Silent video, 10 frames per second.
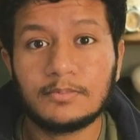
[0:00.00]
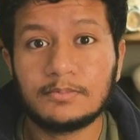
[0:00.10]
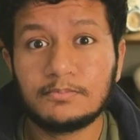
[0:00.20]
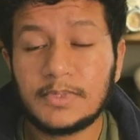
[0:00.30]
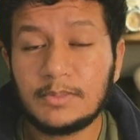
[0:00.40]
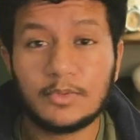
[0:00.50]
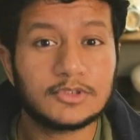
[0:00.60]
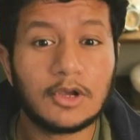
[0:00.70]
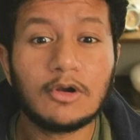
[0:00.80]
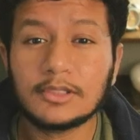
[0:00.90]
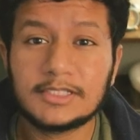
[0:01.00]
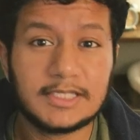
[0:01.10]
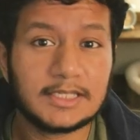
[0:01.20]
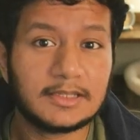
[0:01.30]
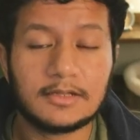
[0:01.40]
people's early death
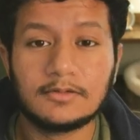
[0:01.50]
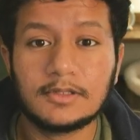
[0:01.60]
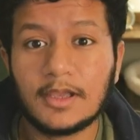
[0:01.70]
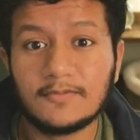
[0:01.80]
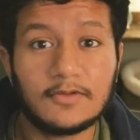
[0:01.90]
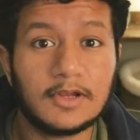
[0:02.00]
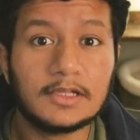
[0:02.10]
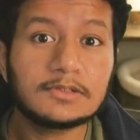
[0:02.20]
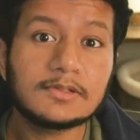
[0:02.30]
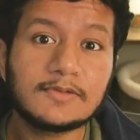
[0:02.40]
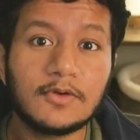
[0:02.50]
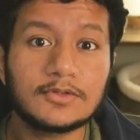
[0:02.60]
later in life are elderly folks